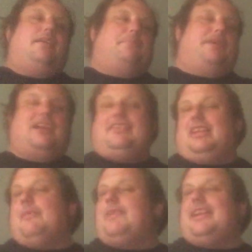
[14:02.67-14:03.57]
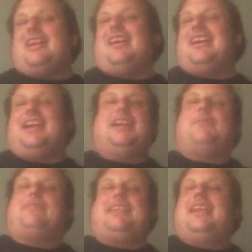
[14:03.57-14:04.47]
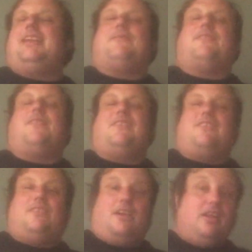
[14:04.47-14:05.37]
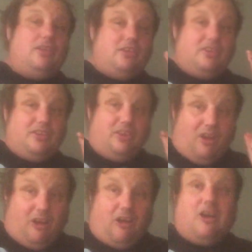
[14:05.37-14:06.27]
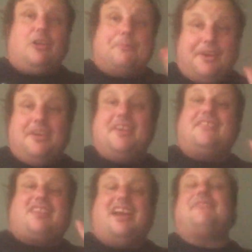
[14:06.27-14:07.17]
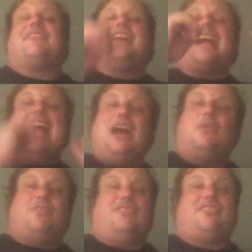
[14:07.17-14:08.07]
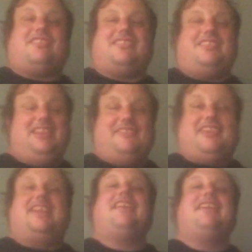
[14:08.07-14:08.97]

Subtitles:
But every time I play Kayak, I end up staying for a long period of time, for hours even,